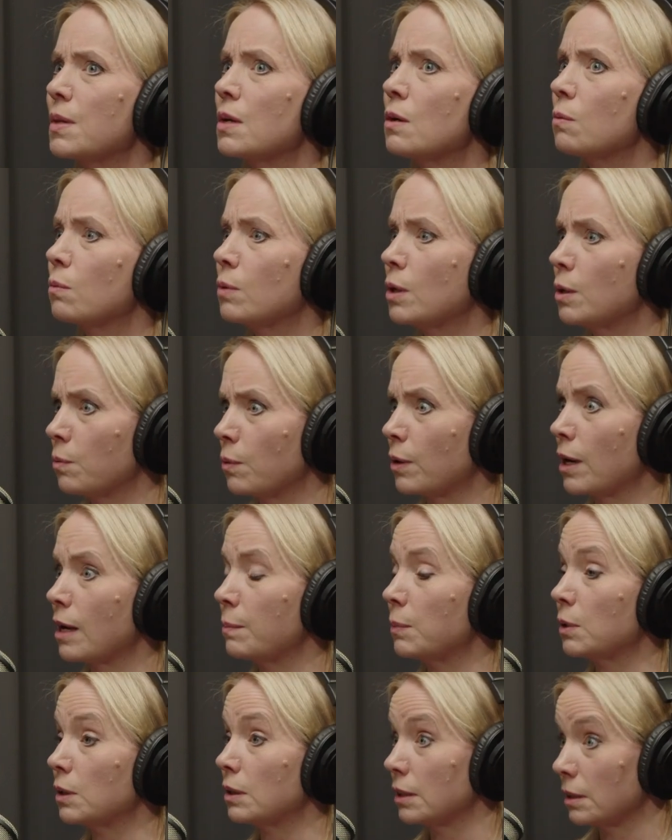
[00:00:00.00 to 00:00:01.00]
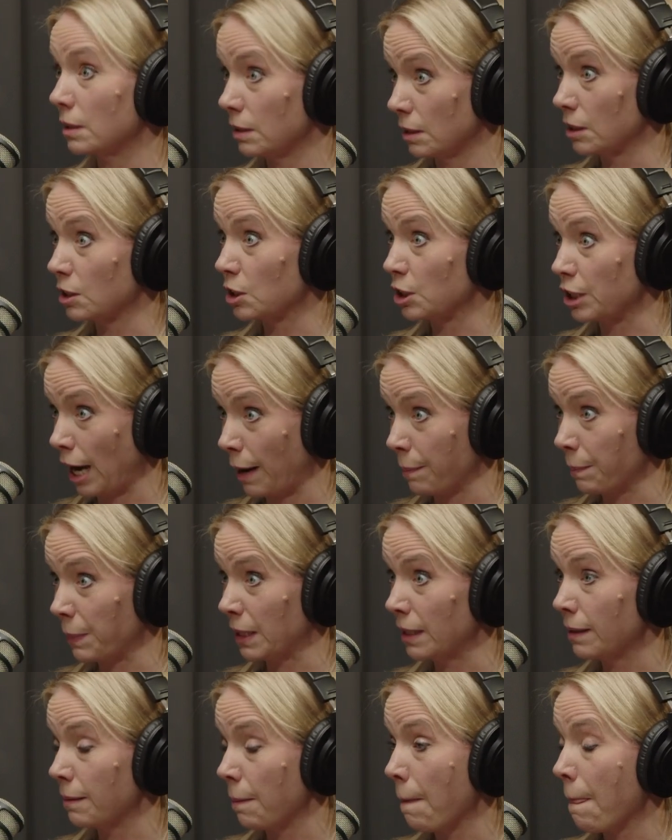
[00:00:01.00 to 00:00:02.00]
We were able to shop
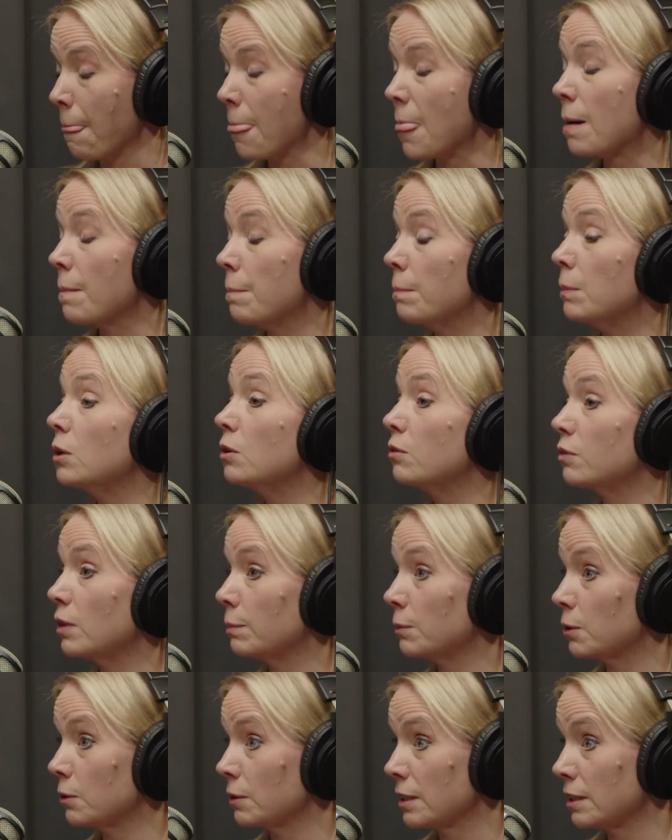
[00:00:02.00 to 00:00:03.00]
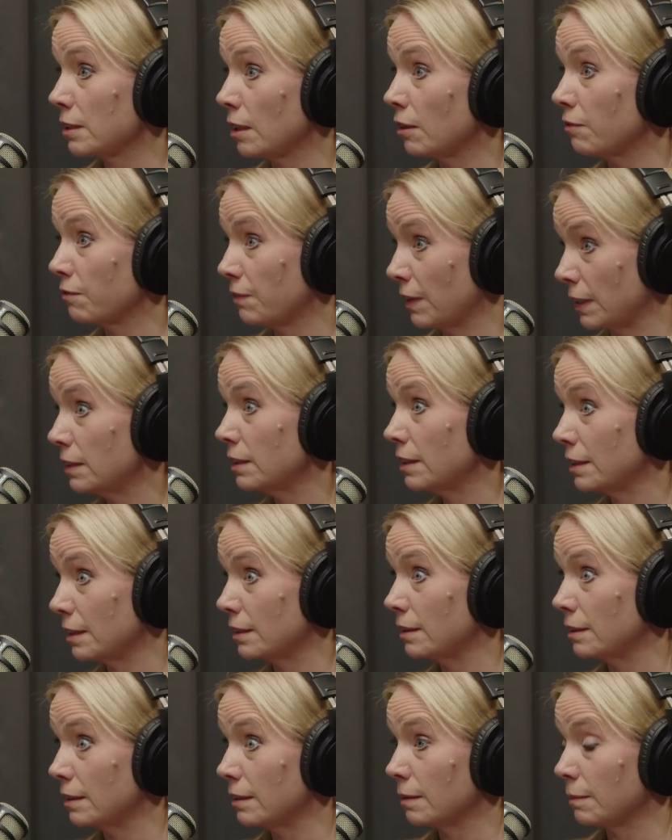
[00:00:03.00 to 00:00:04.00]
it, moved them to a
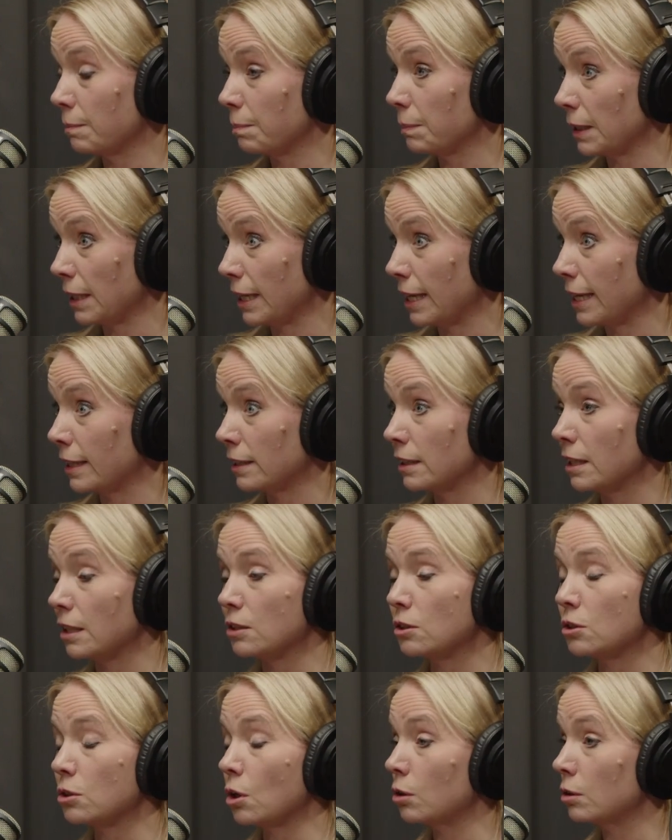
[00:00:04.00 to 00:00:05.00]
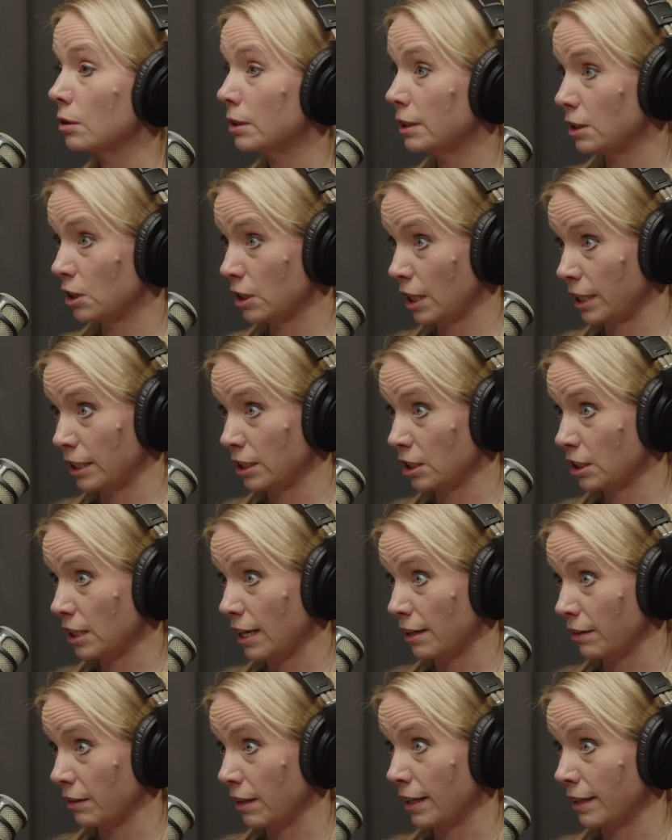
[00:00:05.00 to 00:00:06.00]
self-funded plan, totally changed
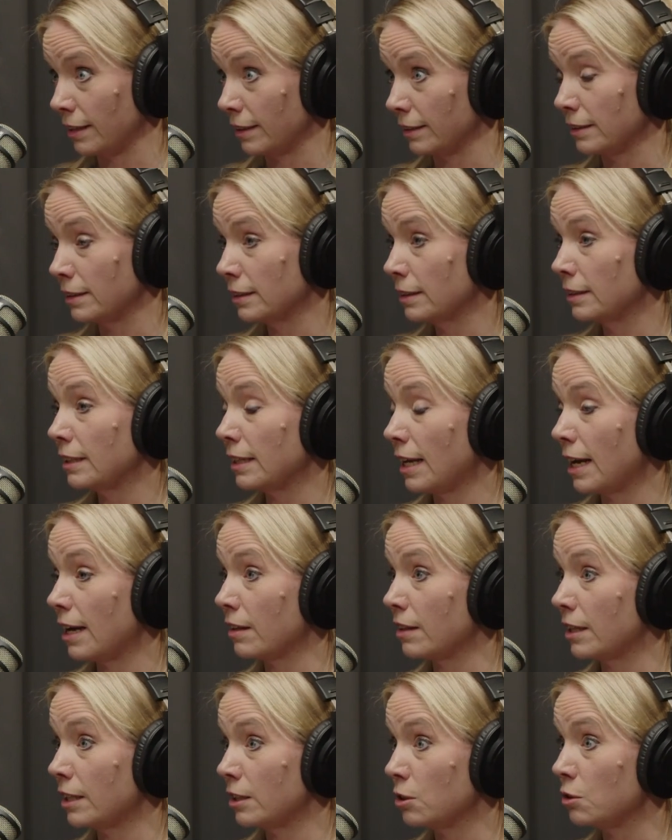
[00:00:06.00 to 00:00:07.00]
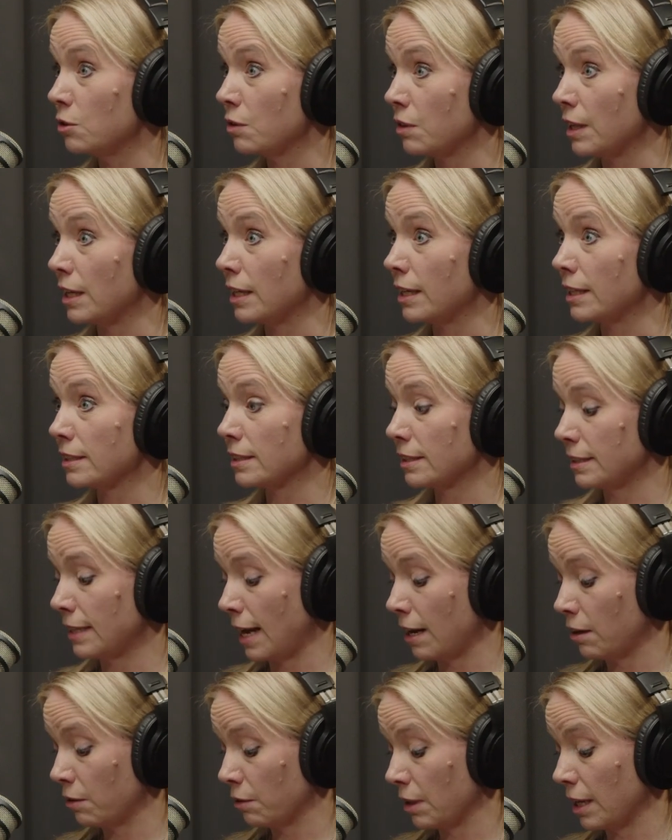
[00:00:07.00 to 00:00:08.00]
how they do things.
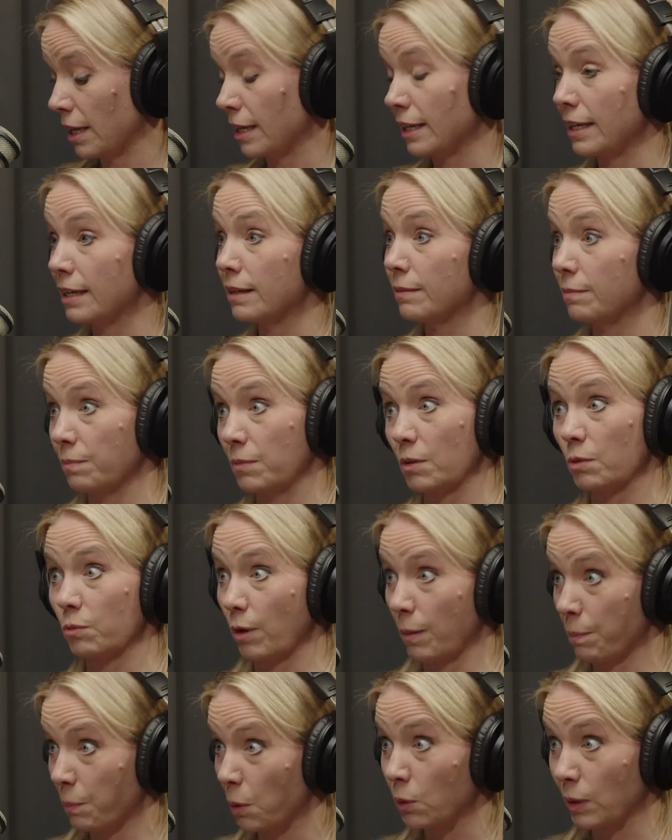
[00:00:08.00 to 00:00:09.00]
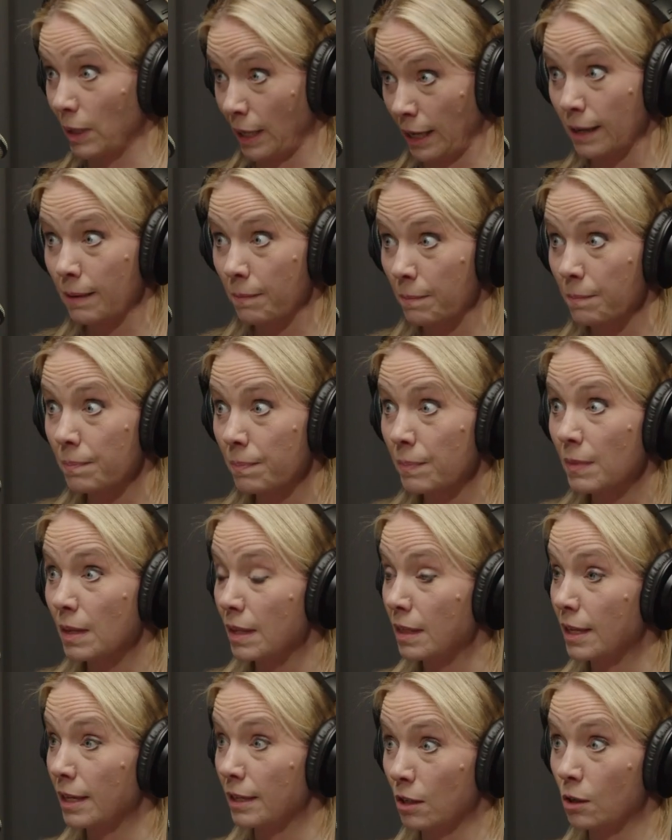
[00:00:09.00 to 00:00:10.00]
Now they get reporting.
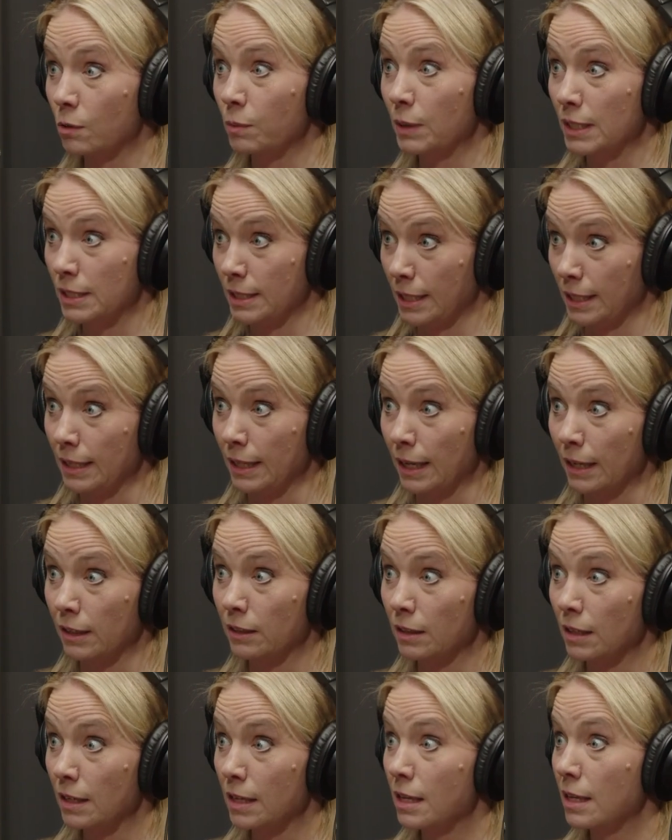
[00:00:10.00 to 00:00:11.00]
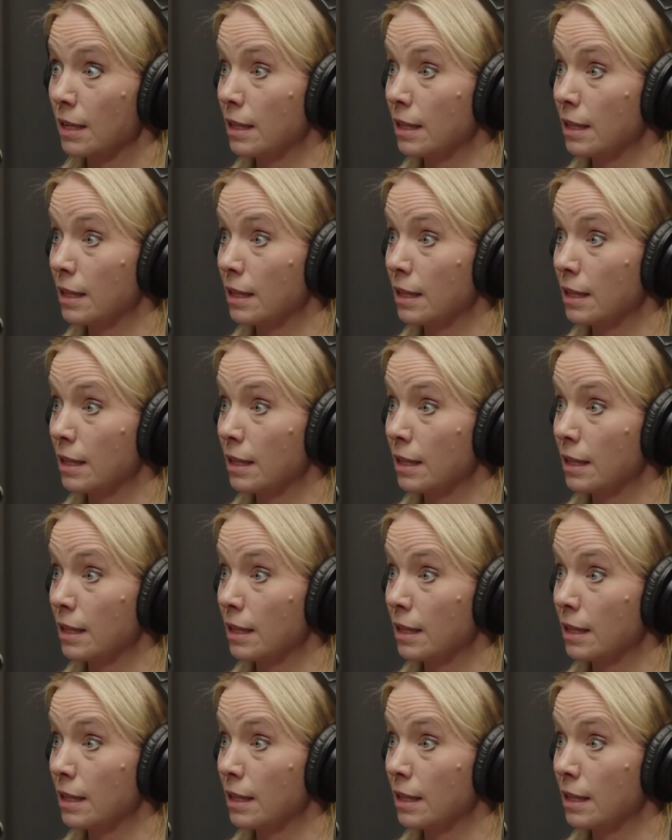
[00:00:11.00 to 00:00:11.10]
They know what's in there.